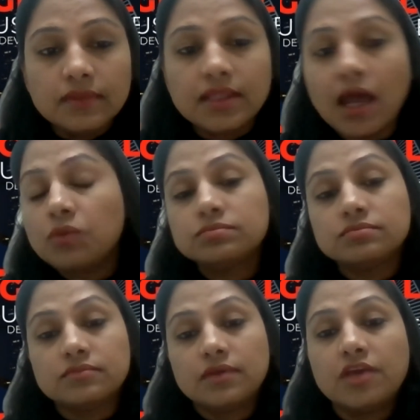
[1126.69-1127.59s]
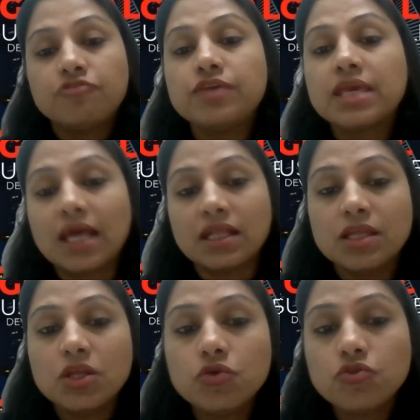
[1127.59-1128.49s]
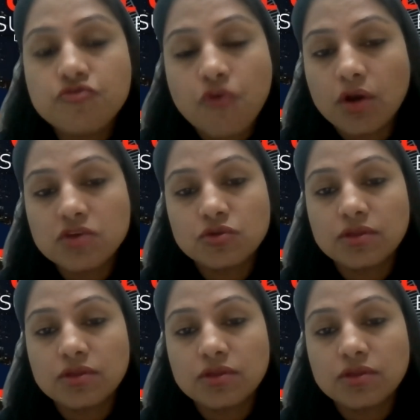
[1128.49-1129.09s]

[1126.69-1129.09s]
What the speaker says: Now, if we continue to focus